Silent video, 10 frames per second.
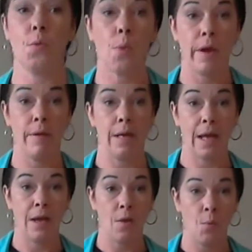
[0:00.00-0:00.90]
wearing
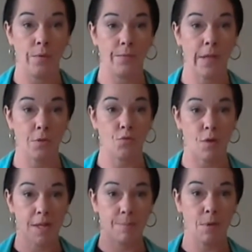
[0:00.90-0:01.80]
that with that
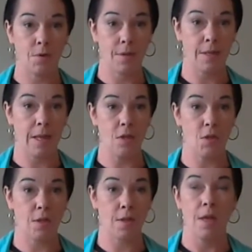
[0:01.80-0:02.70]
dress because it
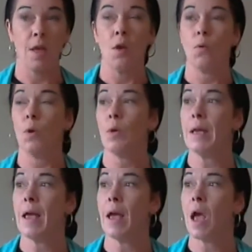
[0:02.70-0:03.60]
just, well,
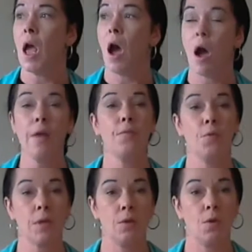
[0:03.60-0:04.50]
I
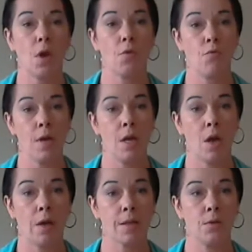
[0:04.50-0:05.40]
thought it looked like a really
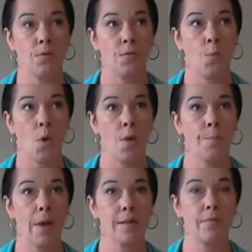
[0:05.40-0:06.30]
nice look for work.
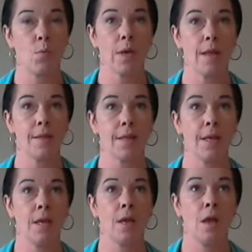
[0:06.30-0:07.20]
As everyone kept
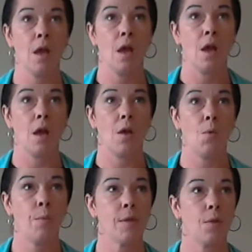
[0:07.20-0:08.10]
saying,
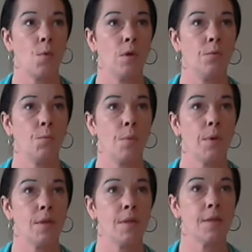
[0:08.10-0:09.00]
what was it, one
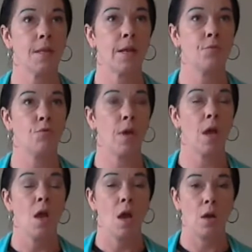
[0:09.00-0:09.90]
person said, Andrea,
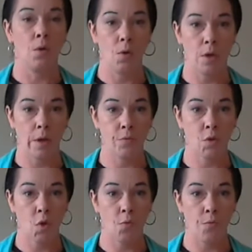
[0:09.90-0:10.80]
I look like I've
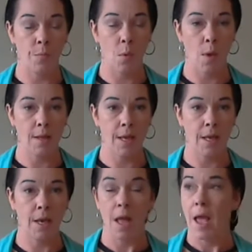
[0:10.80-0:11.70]
just come from a
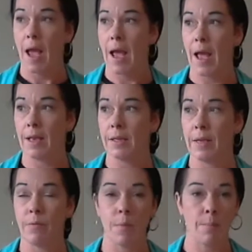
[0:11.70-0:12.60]
wedding, and
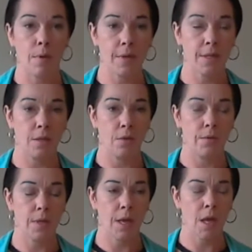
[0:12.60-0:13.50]
even my boss said the
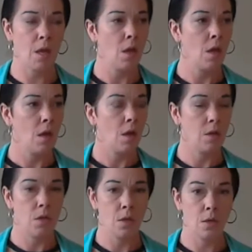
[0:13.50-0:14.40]
other day,
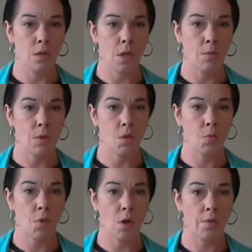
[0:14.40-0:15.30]
you going to
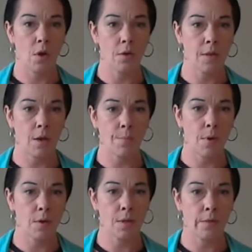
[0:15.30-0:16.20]
some kind of cocktail
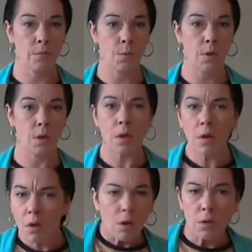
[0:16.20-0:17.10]
party after work?
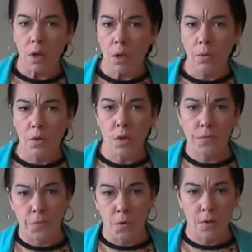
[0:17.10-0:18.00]
No, I
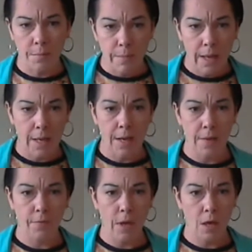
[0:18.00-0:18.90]
just thought I'd make an
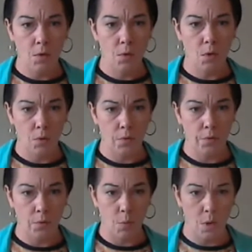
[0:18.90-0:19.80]
effort and look good
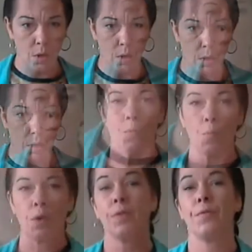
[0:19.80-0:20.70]
for work.
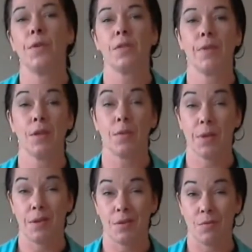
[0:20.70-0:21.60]
One of the first things I'm
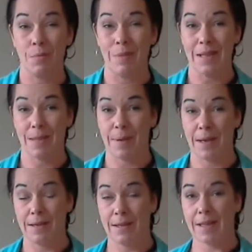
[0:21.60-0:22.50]
going to admit
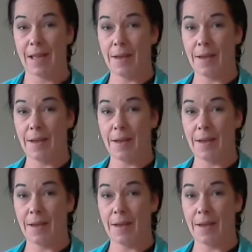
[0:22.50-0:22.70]
about this